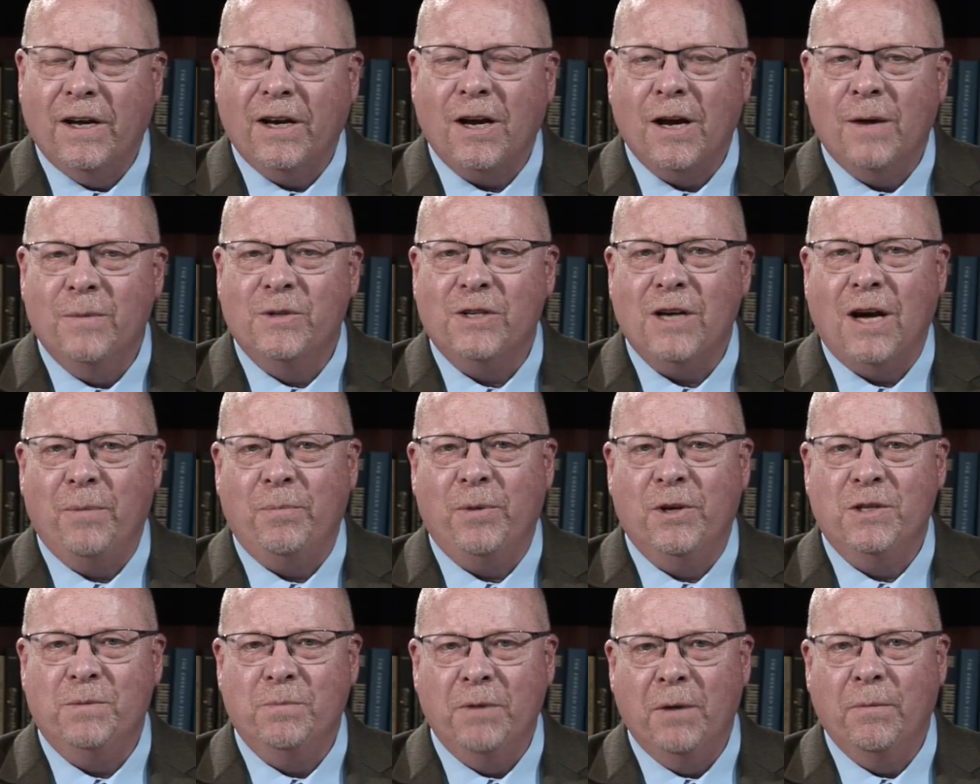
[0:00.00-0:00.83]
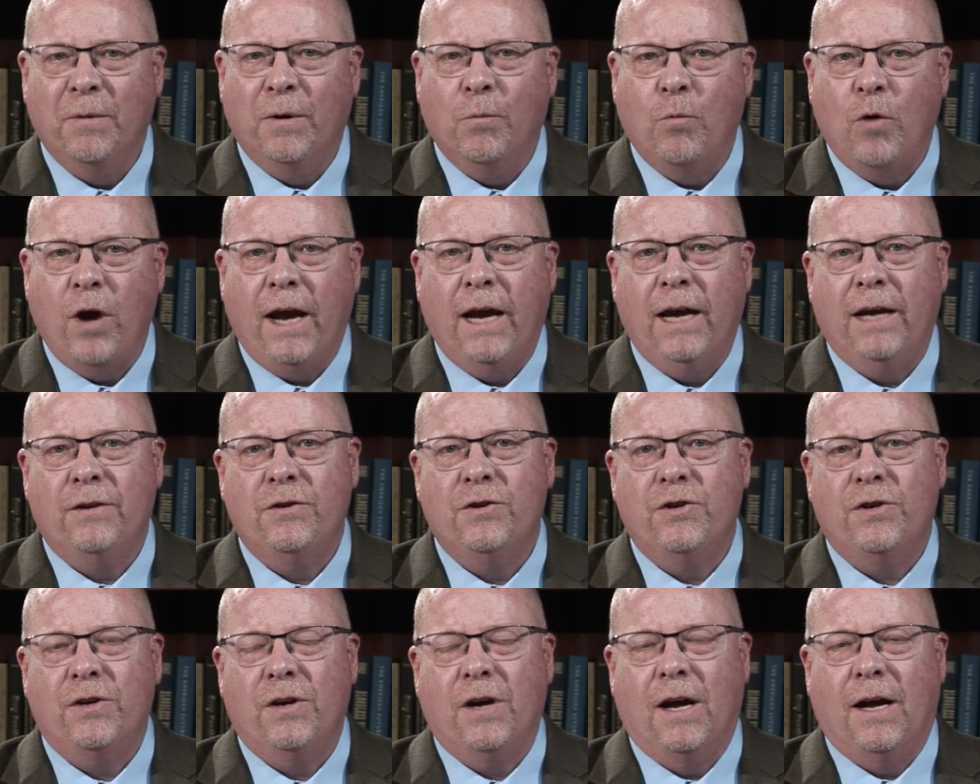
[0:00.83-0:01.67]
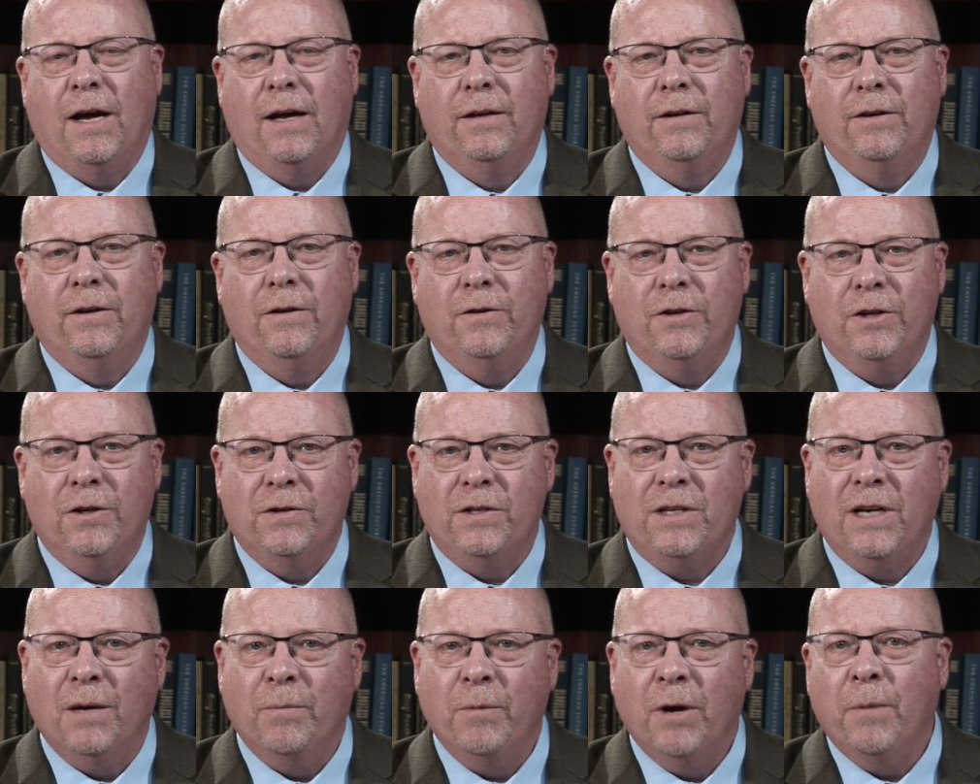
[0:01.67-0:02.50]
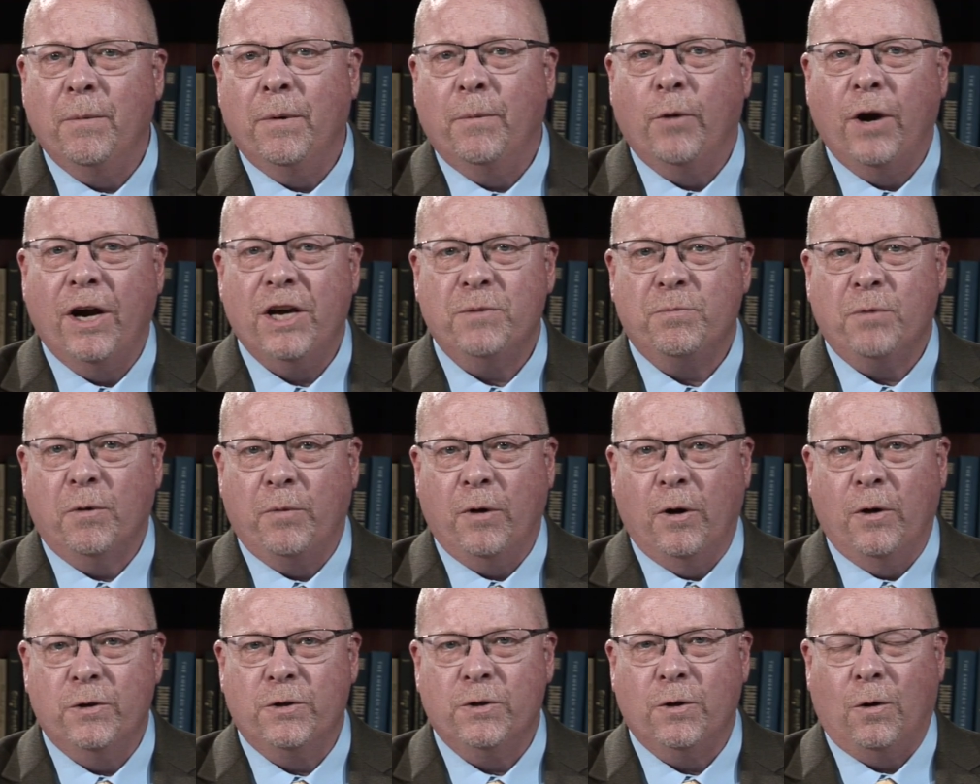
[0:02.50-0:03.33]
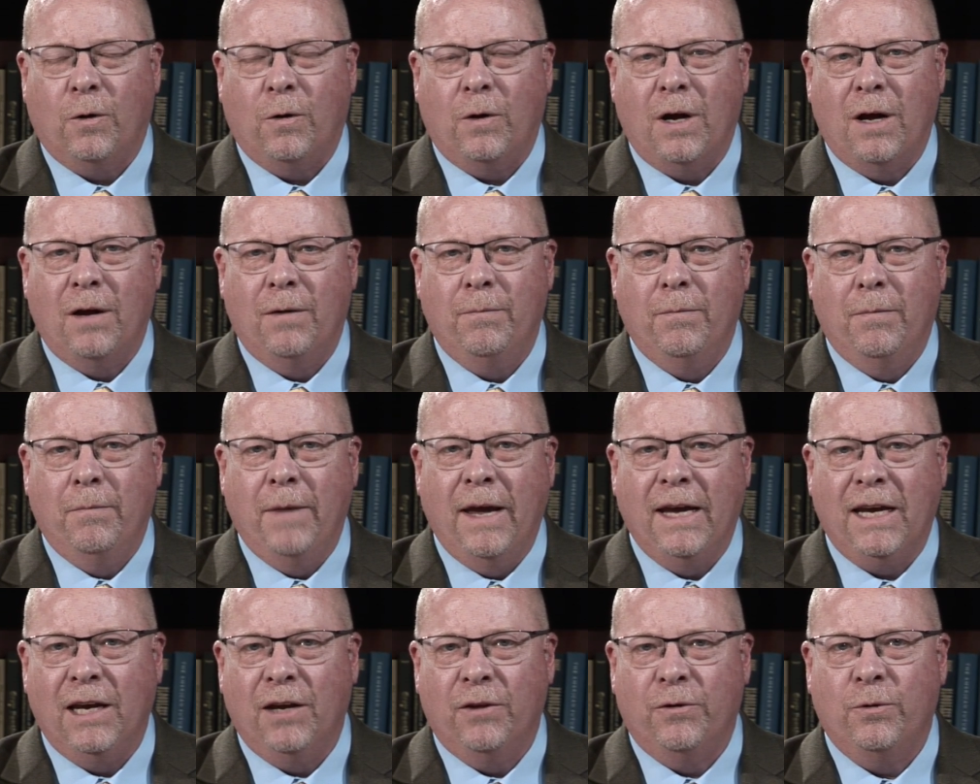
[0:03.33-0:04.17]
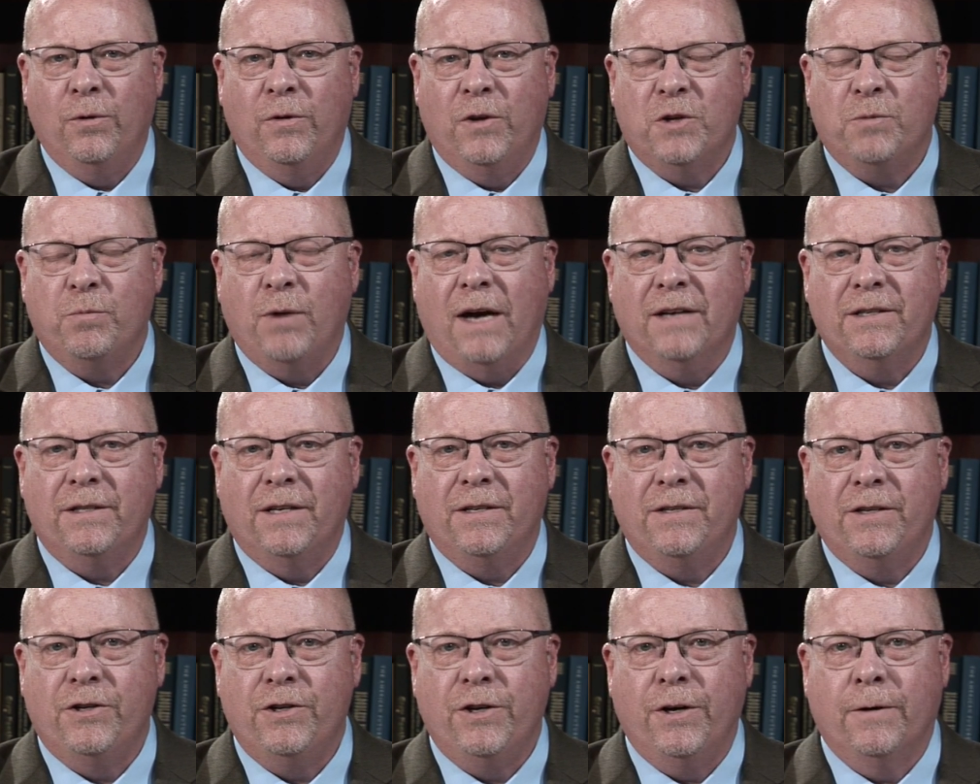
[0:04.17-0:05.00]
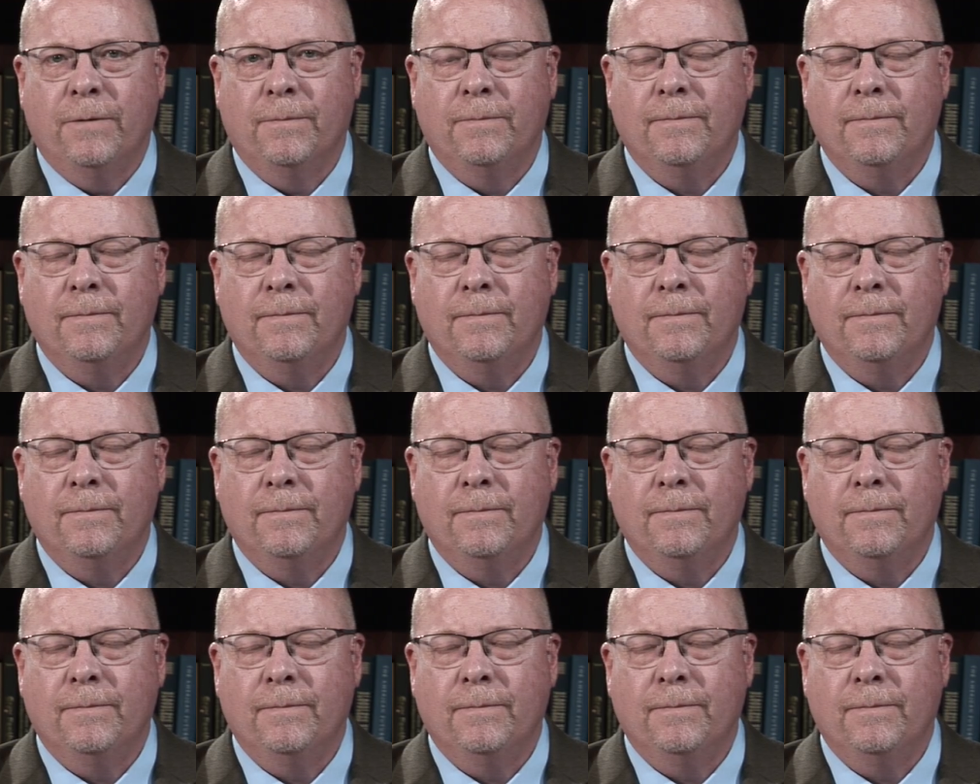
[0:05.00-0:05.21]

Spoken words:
comes up is minimum wage. Do you see a minimum wage proposal making it through this process this year?